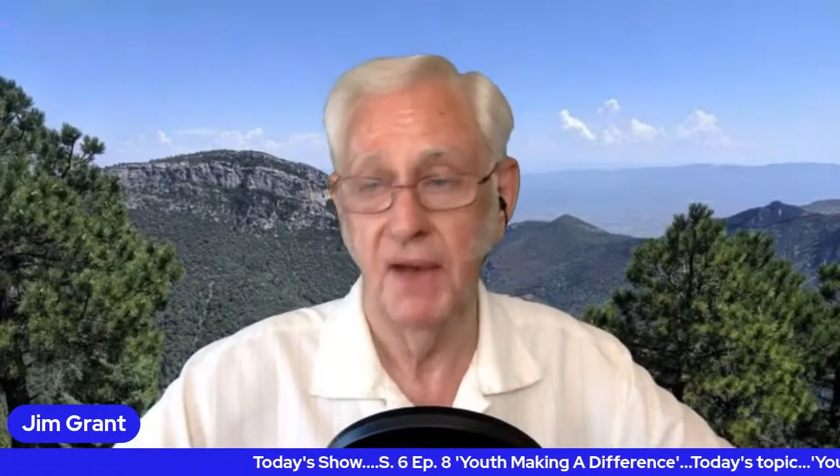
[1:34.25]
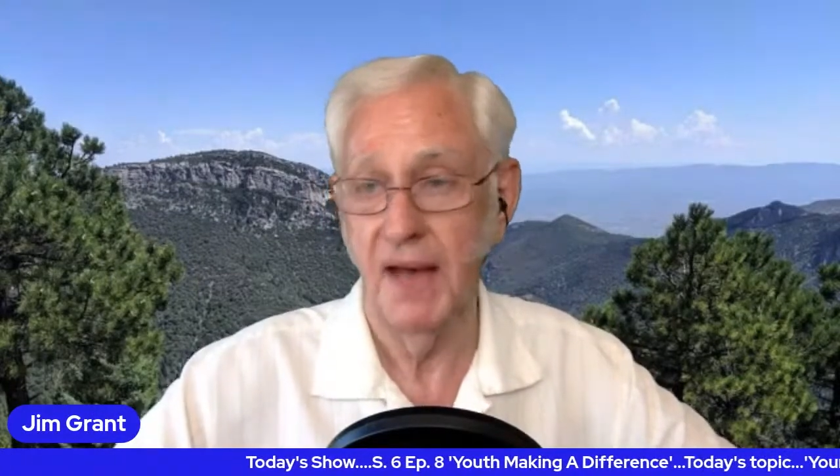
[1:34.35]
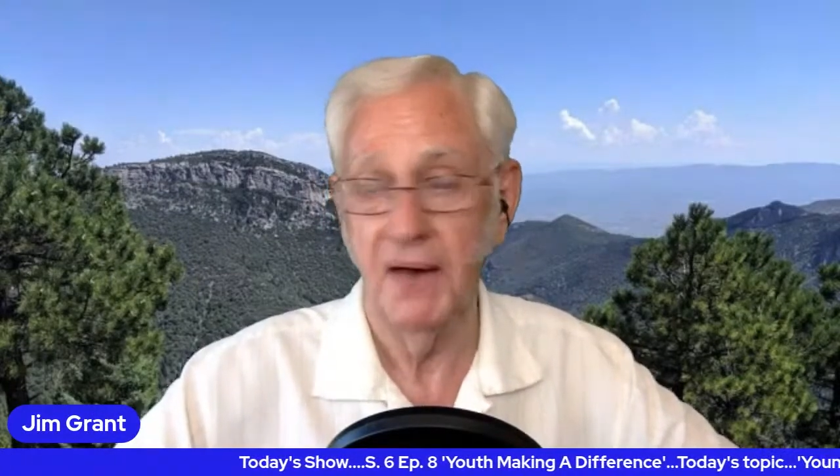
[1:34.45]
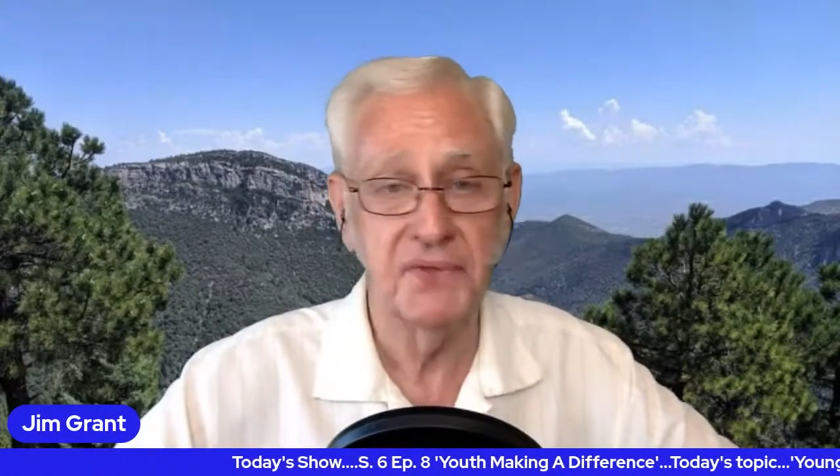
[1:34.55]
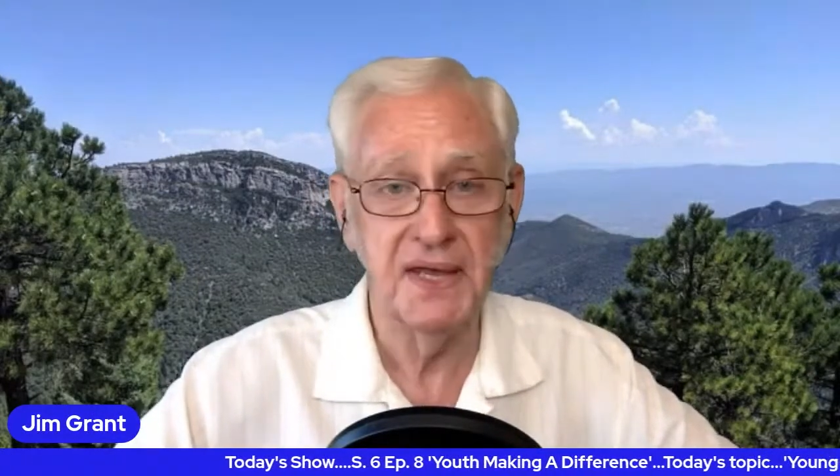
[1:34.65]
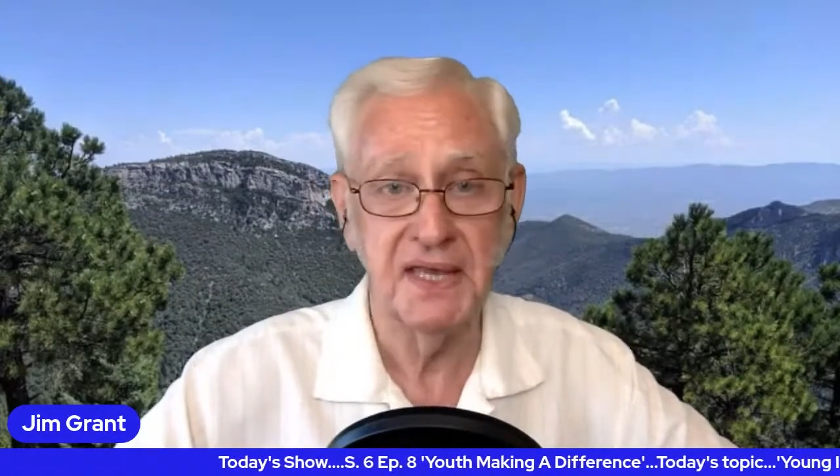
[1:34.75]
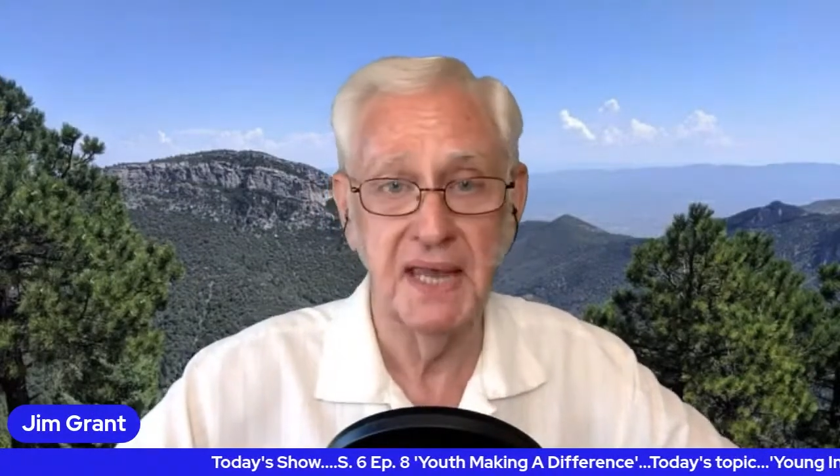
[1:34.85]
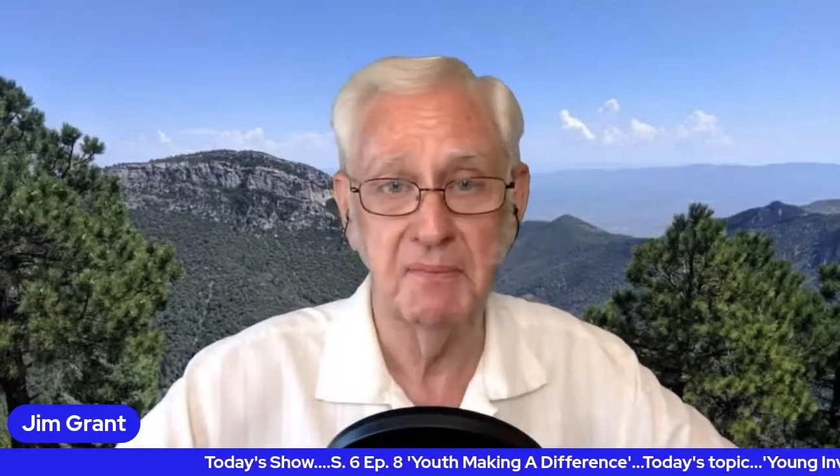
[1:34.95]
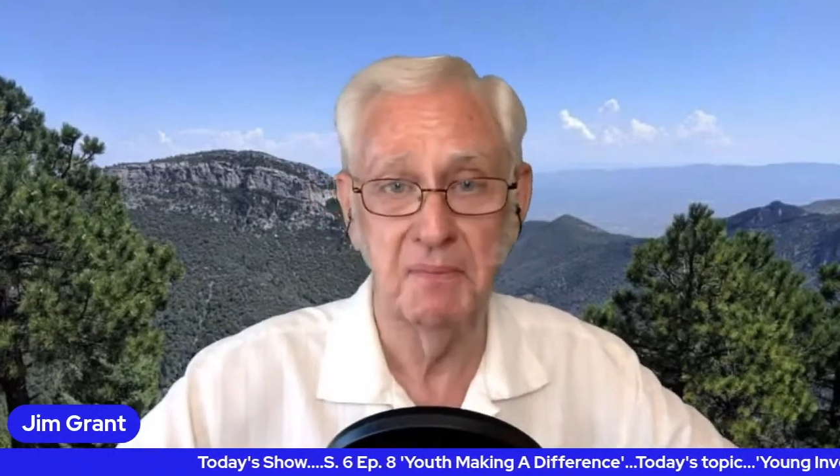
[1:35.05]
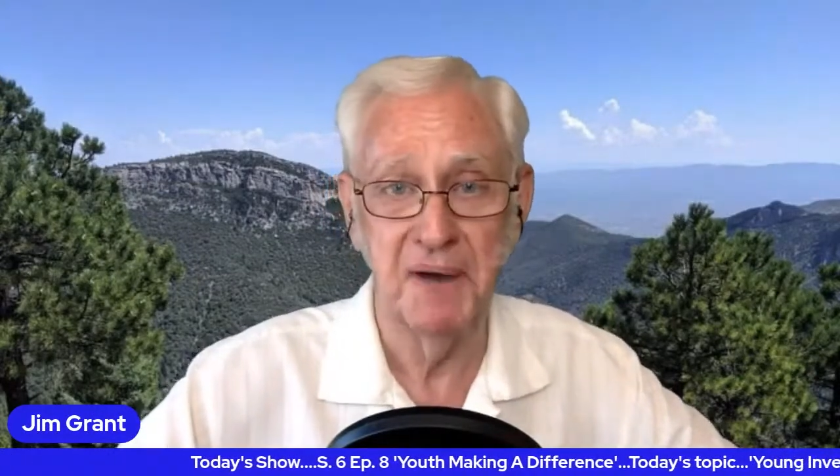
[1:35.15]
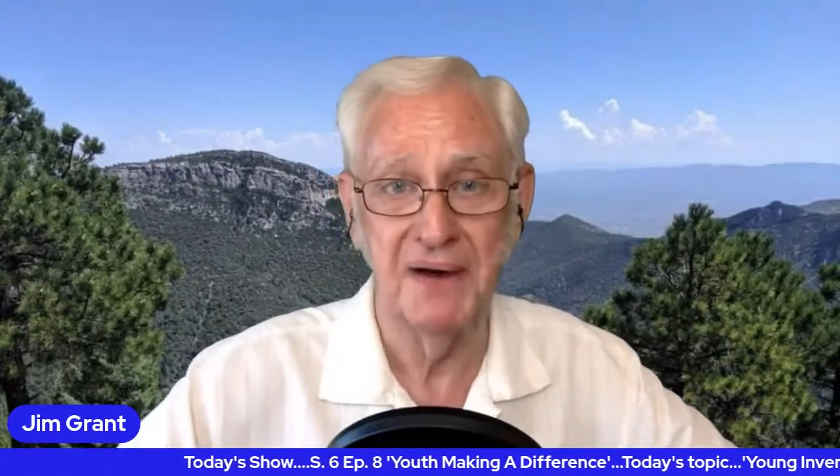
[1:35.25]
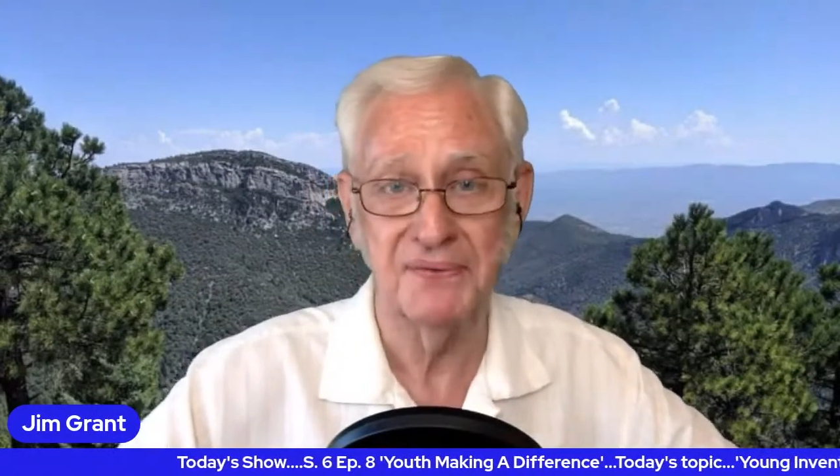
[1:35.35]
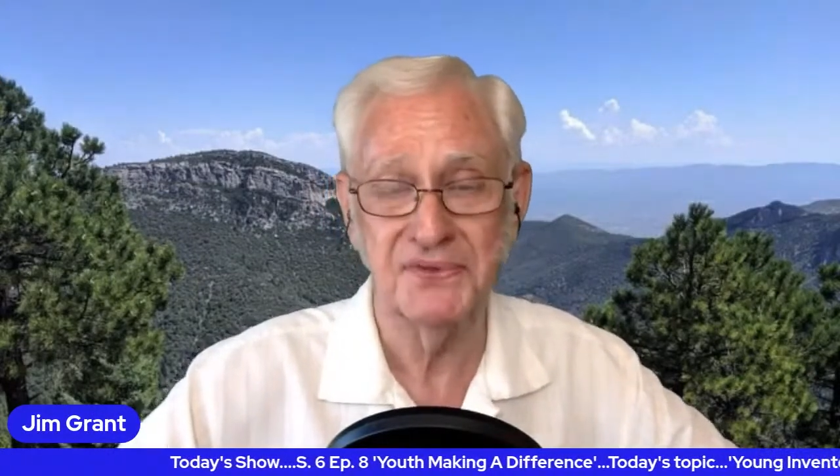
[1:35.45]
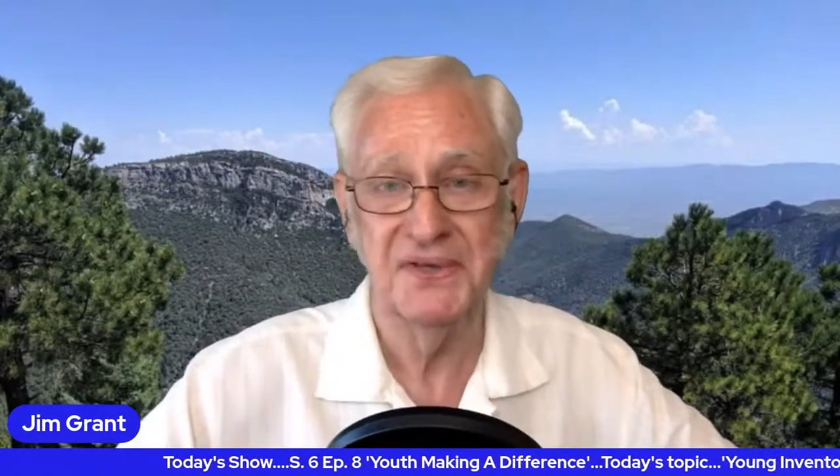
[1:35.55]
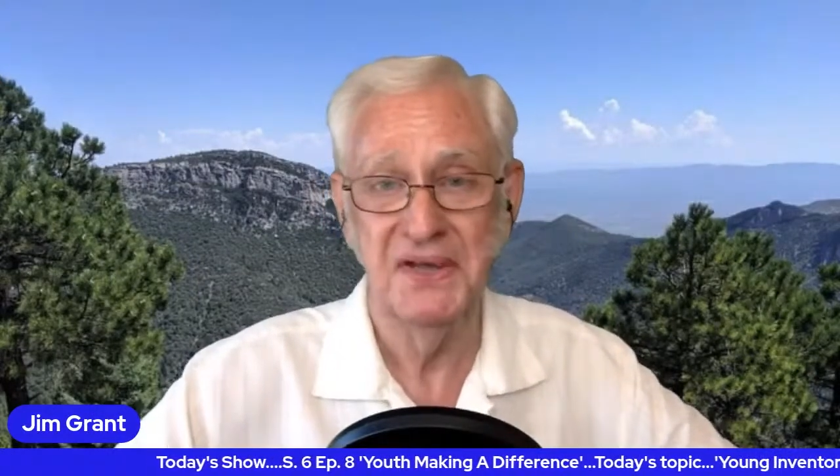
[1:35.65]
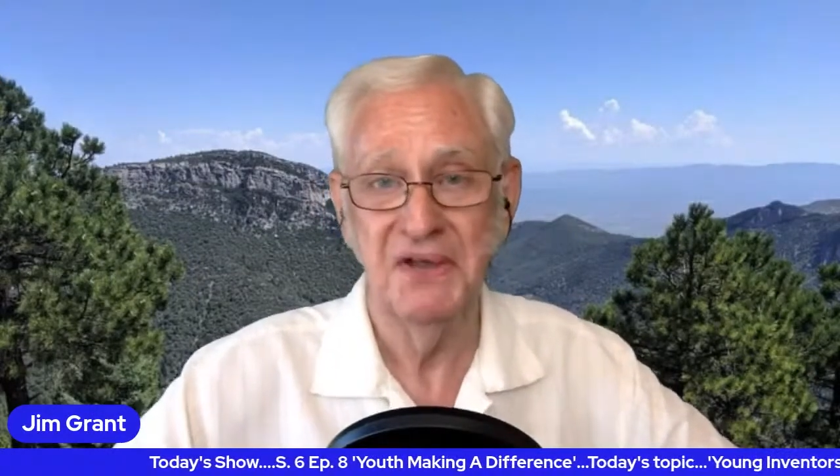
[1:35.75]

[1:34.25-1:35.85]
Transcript: how they came about